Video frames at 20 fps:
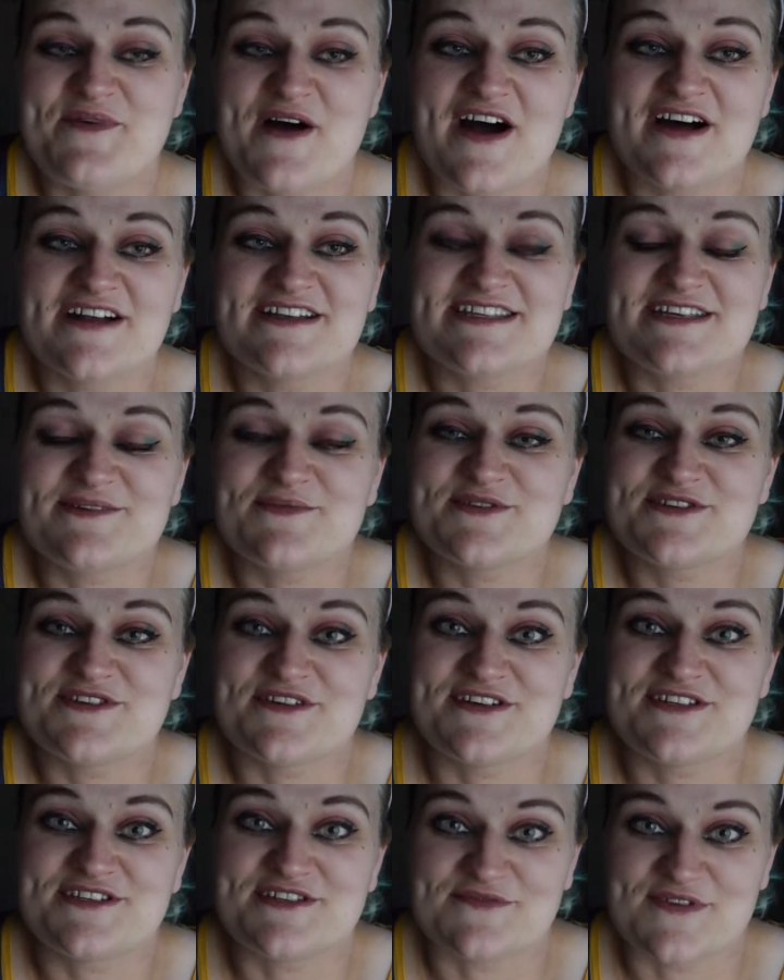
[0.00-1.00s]
but it was
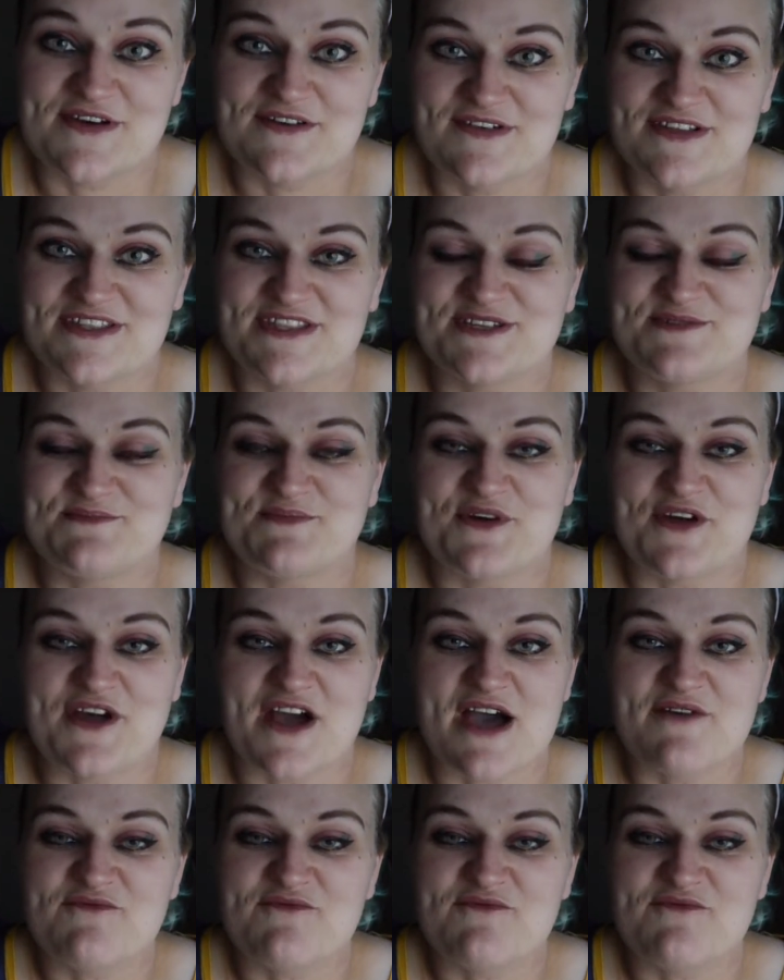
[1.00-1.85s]
nice to reread this book.